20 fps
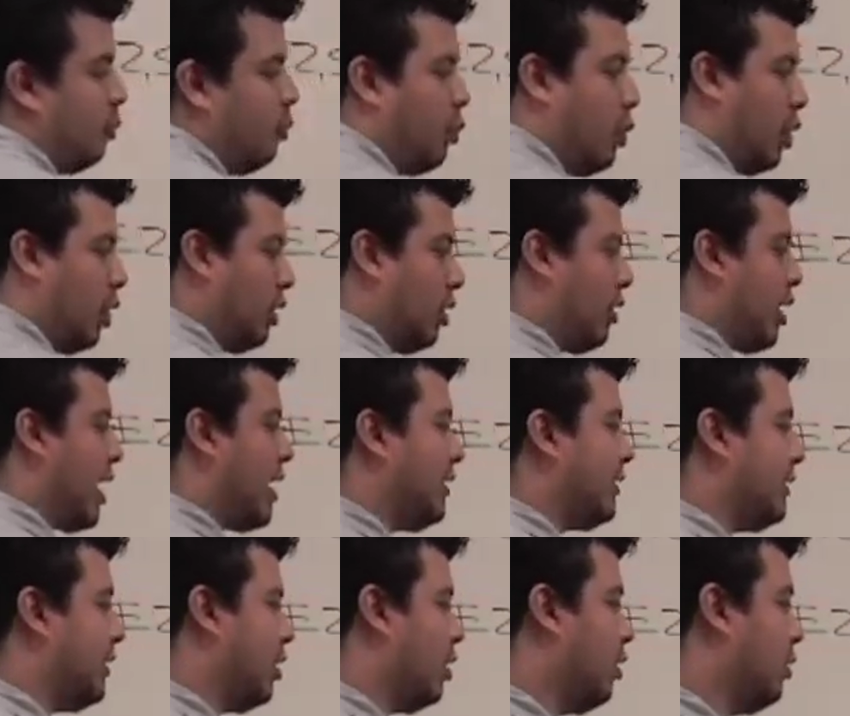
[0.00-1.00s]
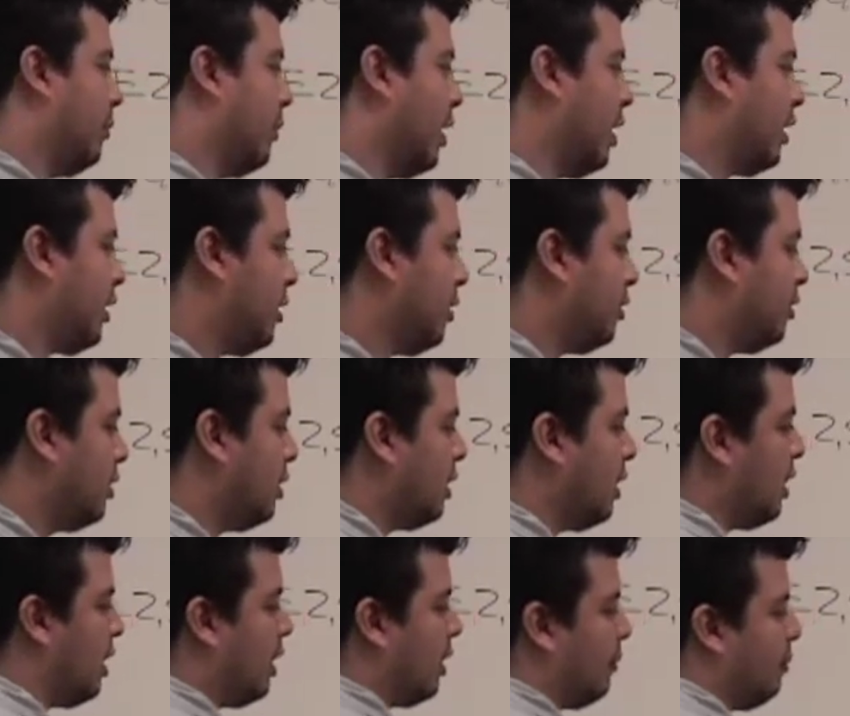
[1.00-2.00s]
polarized, the whole molecule,
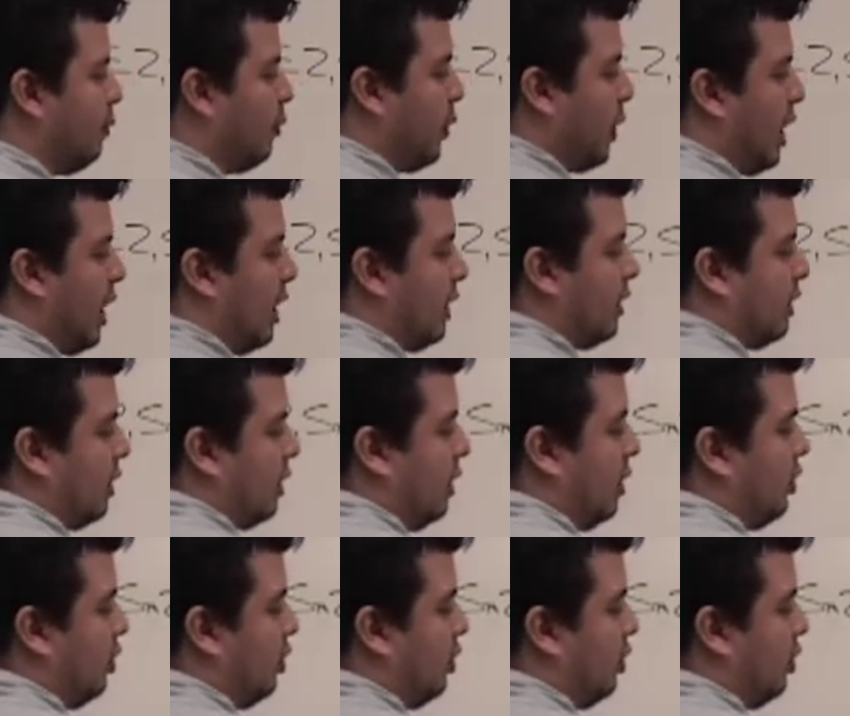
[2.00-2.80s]
but